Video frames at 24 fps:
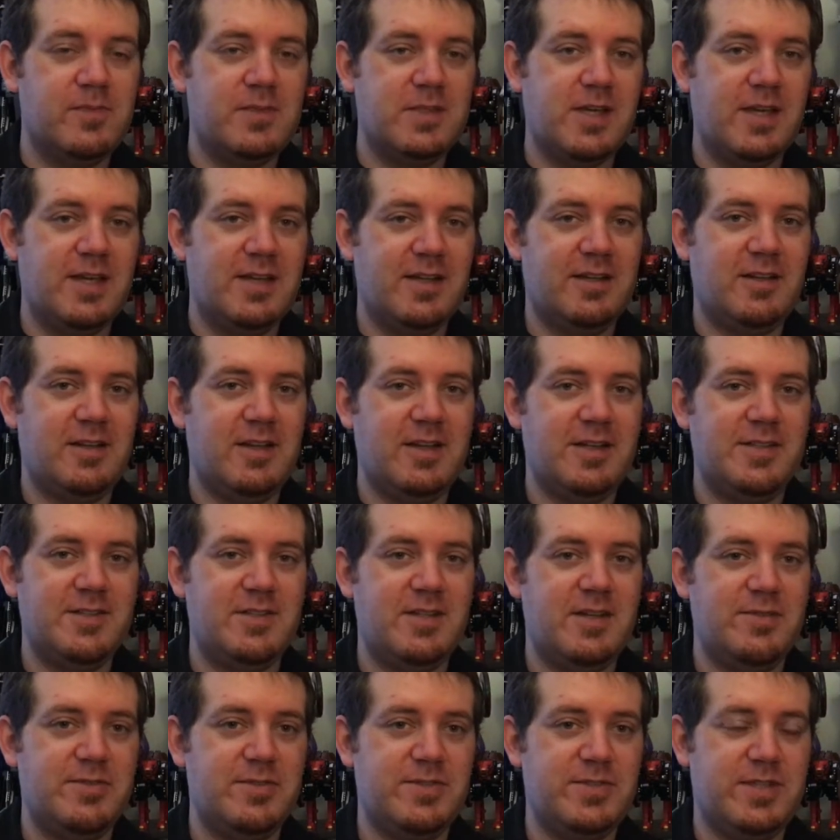Titan class
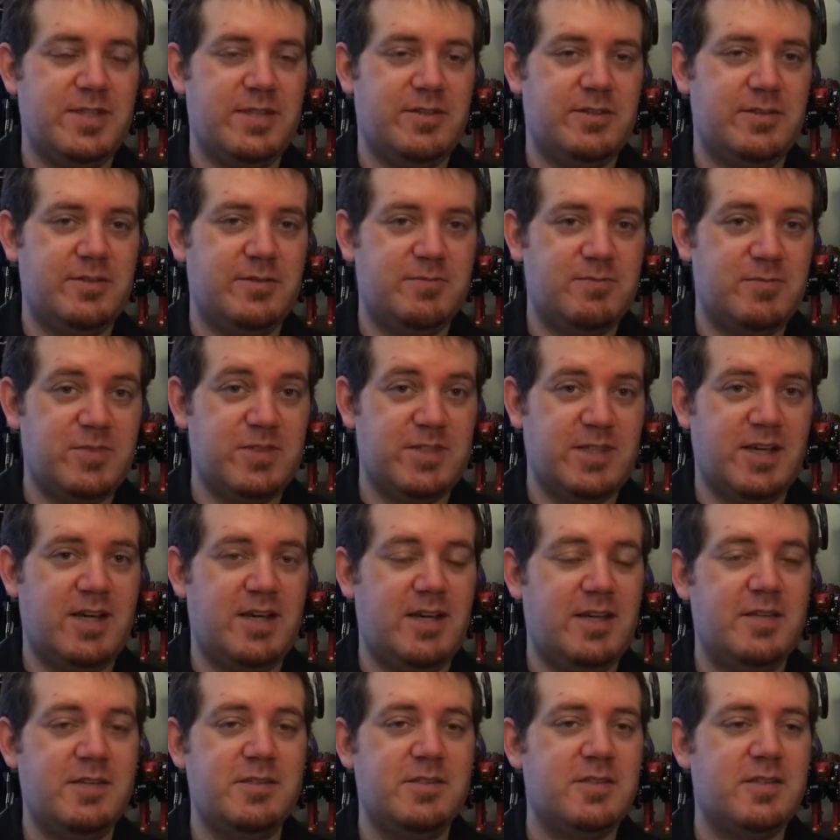Devastator
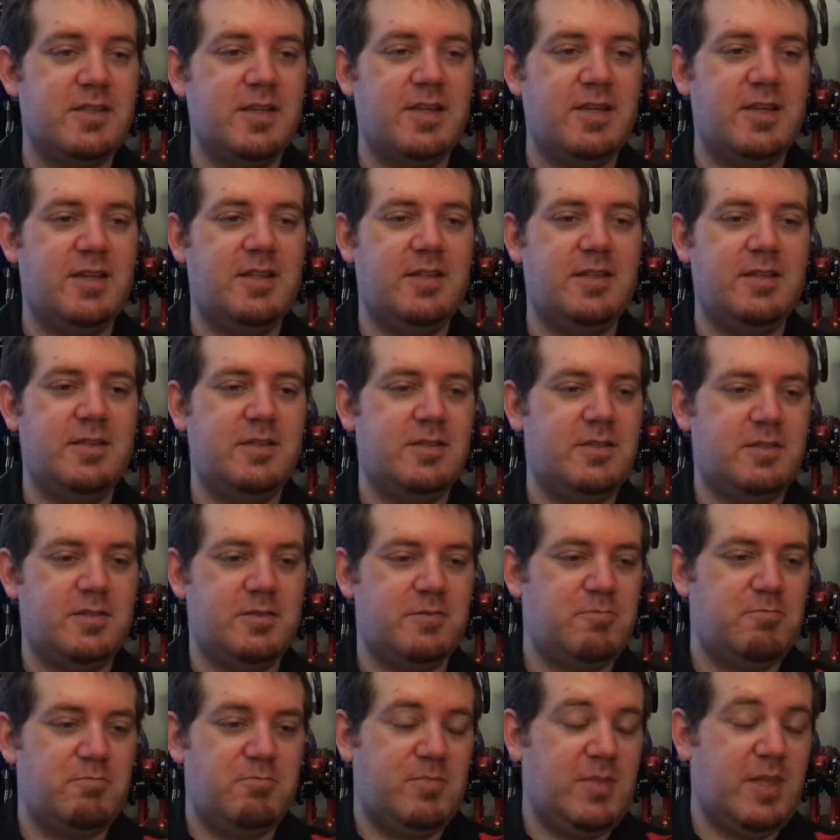size, and
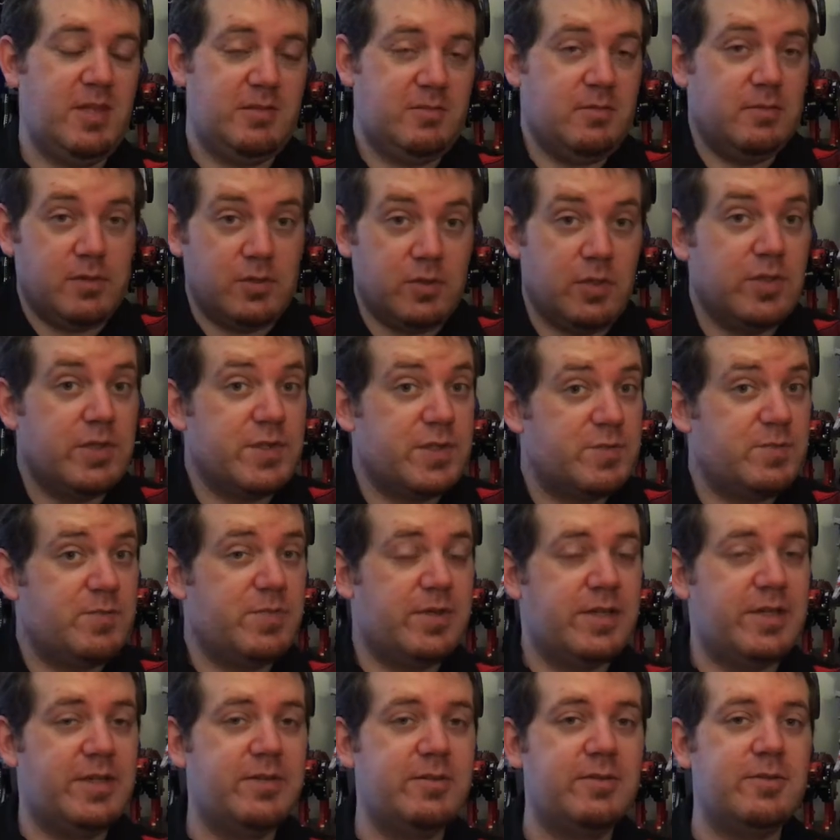it looks
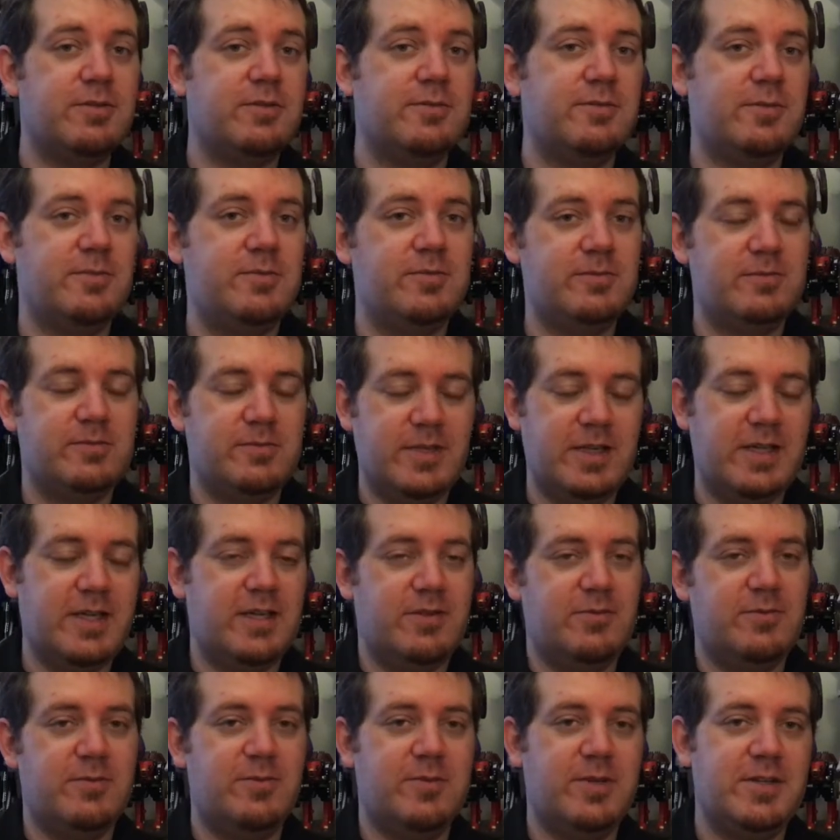pretty cool from
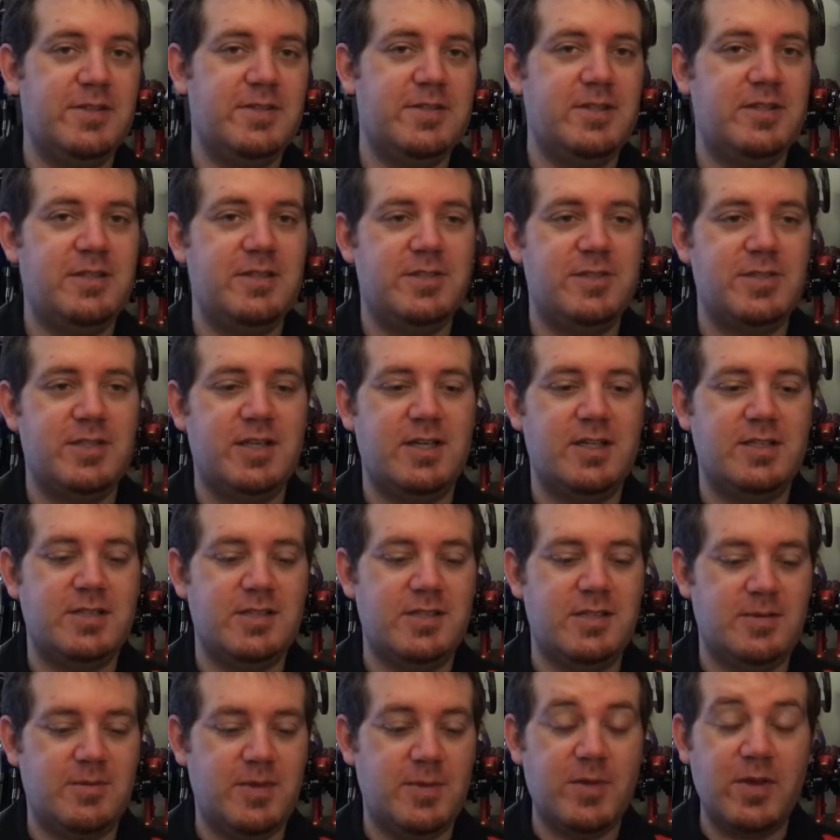what I've seen in the shots.
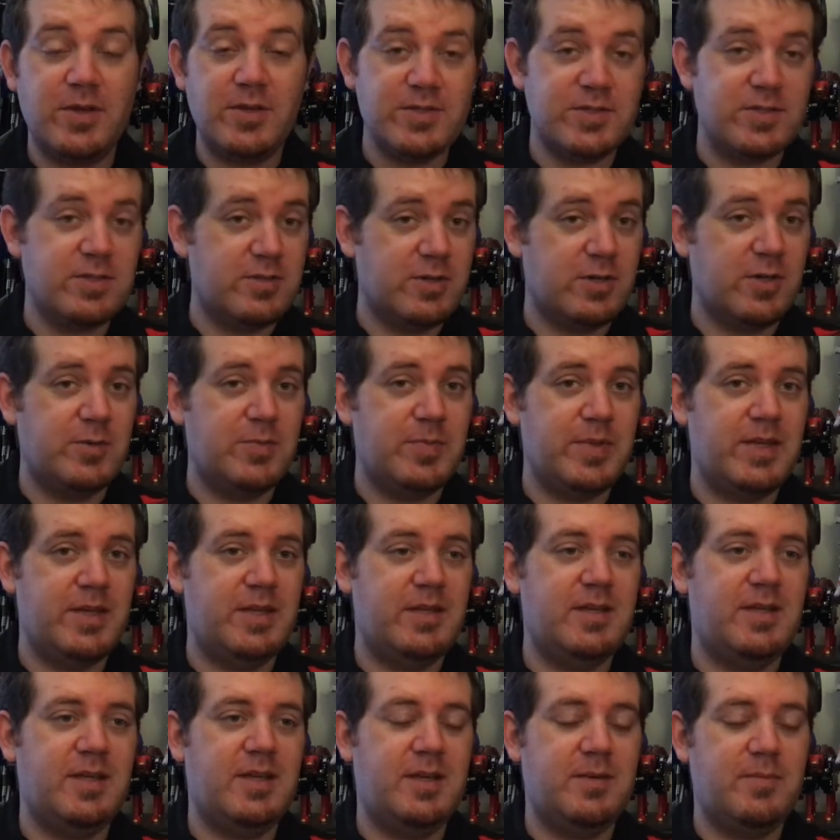I'm also hoping
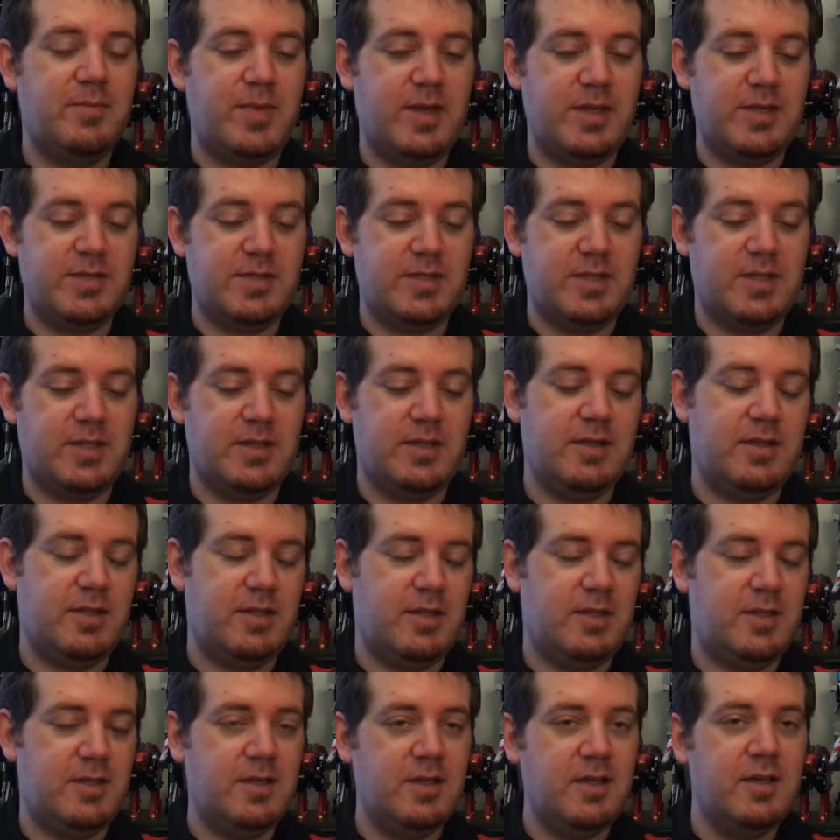that based on
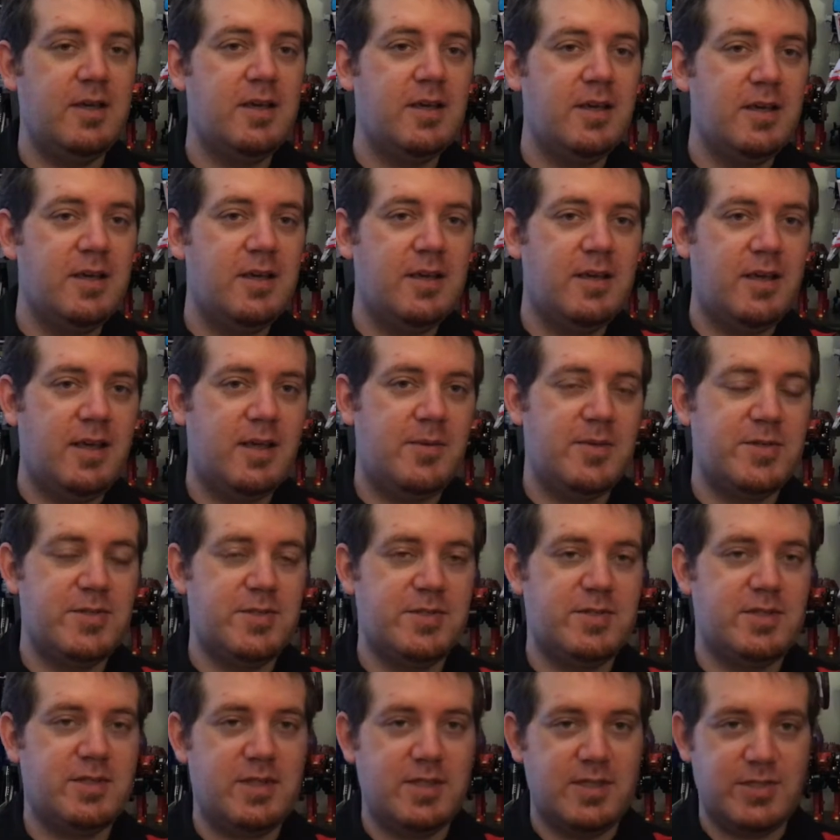the
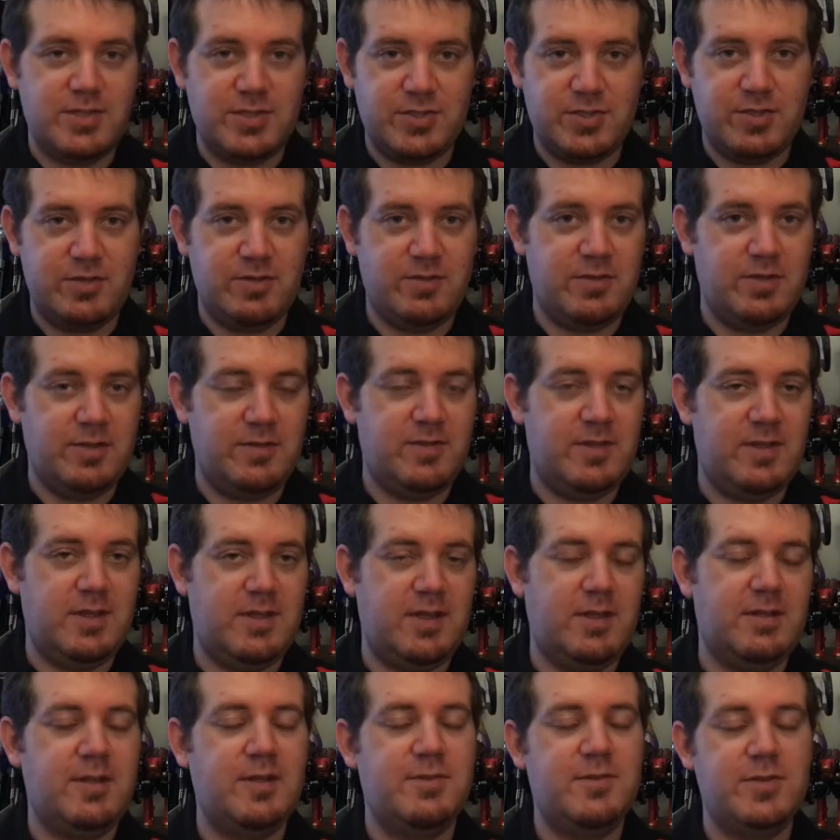images that they've shown
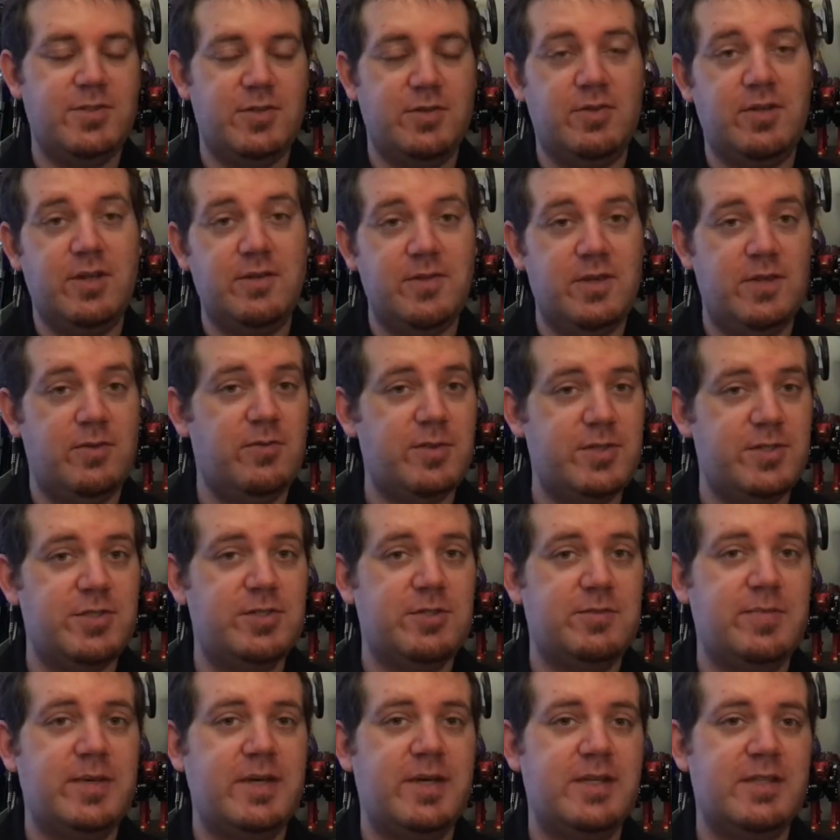of the
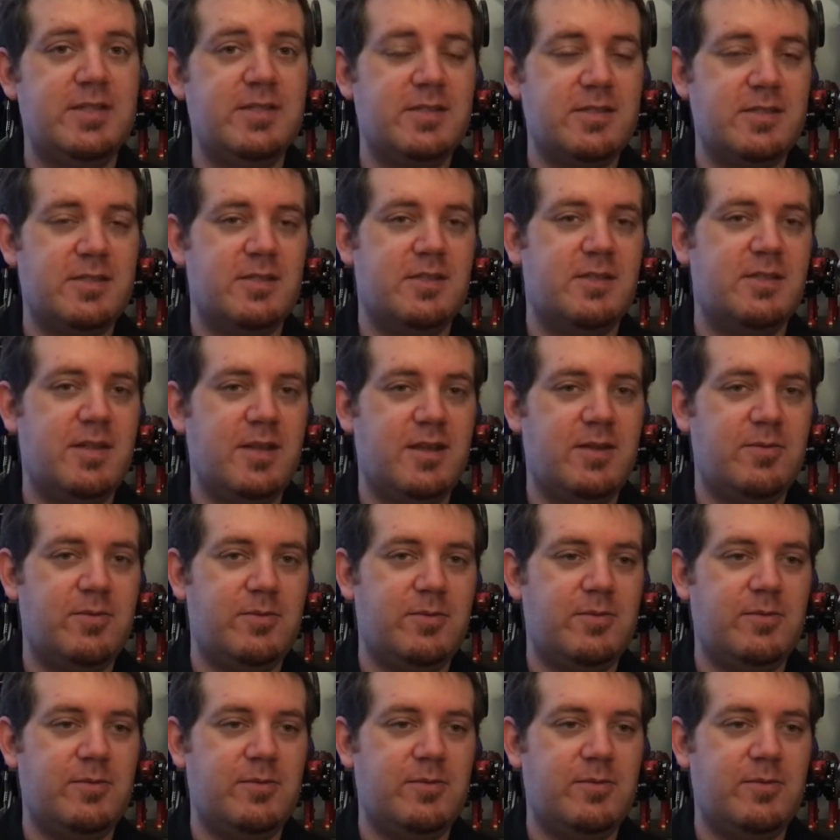original bots, that